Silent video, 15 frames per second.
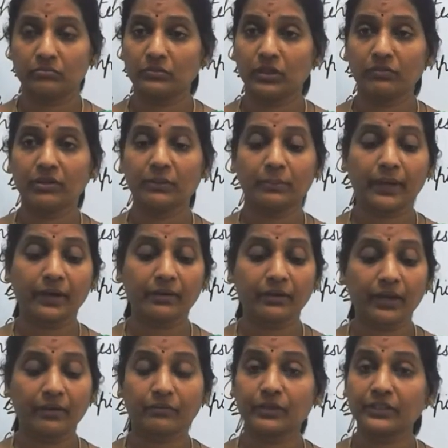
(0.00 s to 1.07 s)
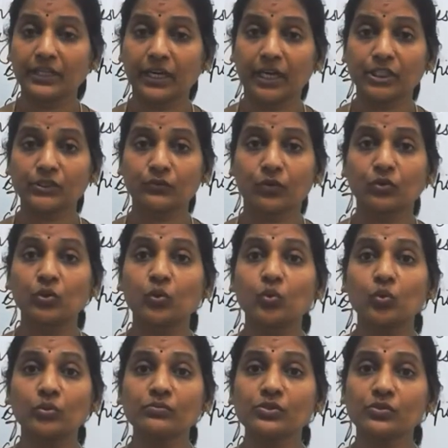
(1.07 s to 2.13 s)
They asked for the
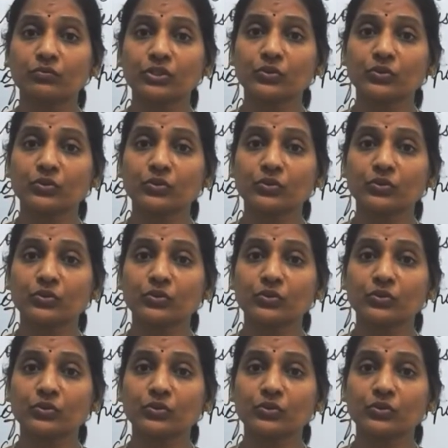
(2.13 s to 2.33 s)
looms